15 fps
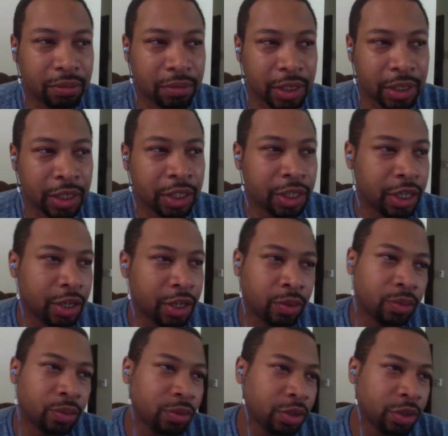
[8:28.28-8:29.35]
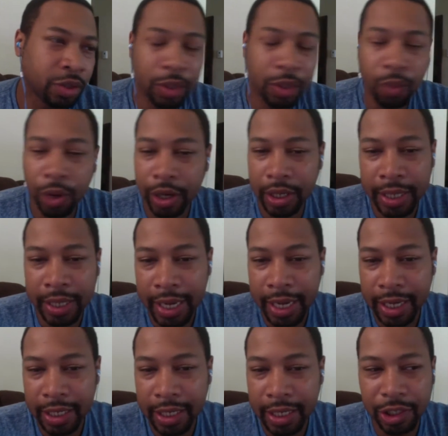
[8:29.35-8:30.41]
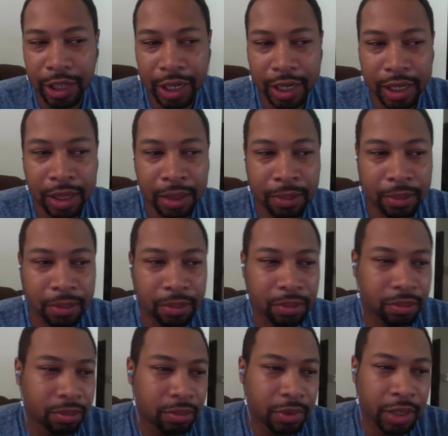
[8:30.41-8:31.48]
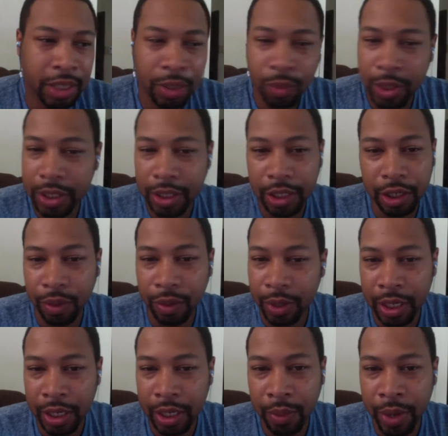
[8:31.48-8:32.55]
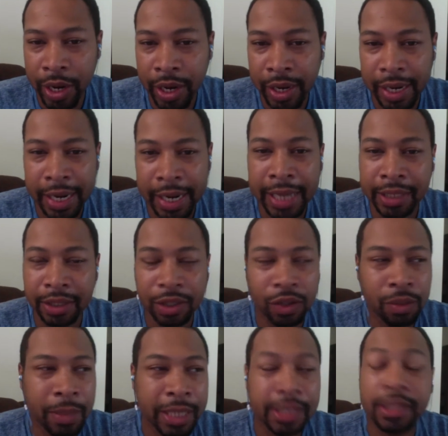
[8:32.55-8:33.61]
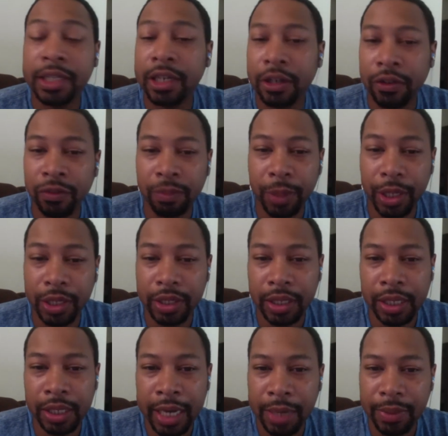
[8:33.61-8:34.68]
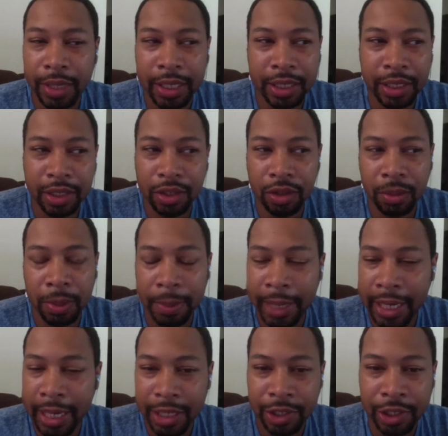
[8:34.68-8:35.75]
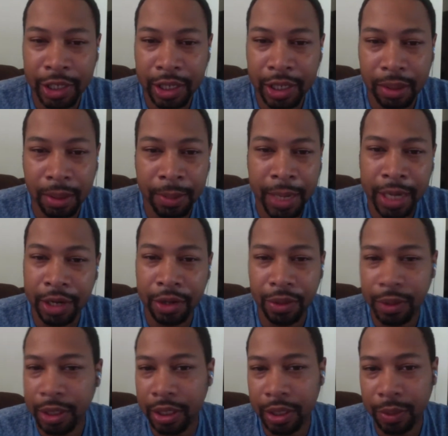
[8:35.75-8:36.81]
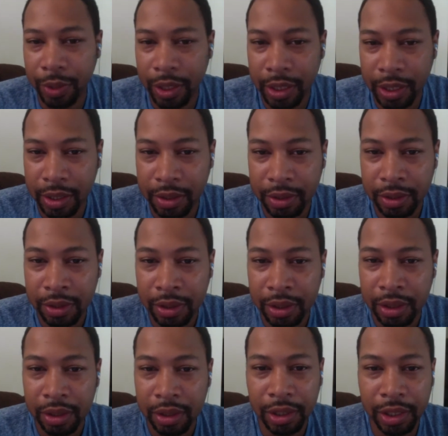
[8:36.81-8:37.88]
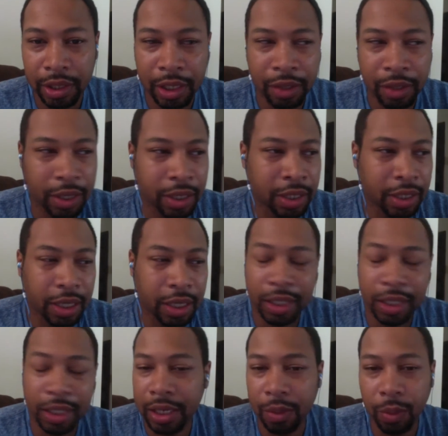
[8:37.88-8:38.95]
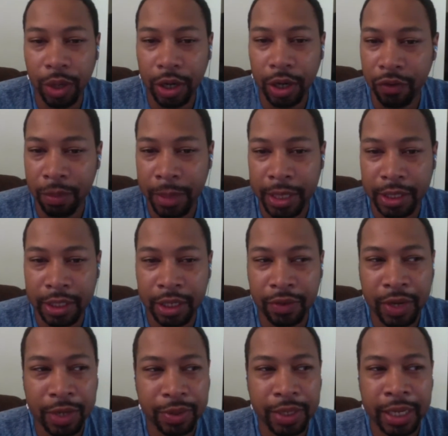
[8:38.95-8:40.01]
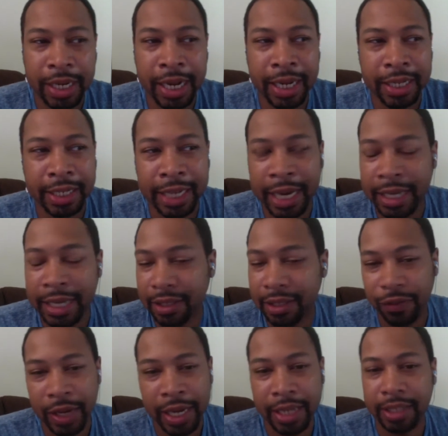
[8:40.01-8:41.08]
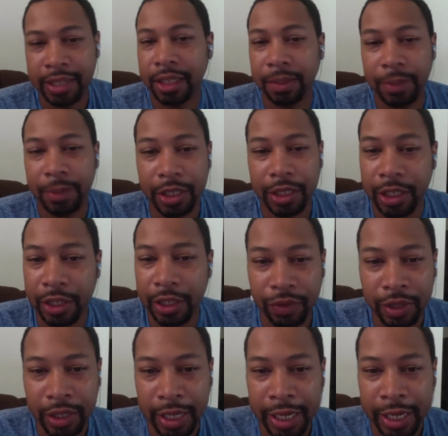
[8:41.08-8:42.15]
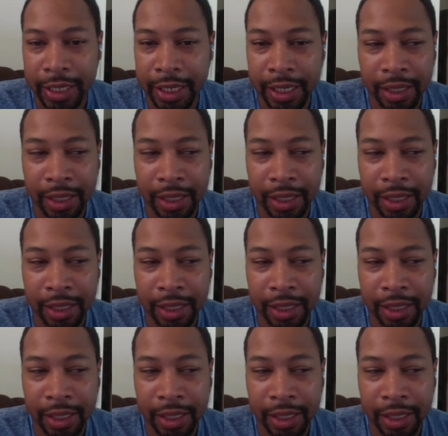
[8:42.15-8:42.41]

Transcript: you know, you can work a dead end job it wasn't going anywhere. And I told myself personally, I was like, this is going to be my last job. I'm not going anywhere else. Right. You know, uh, other than working for myself, I was like, I got to find something different. And then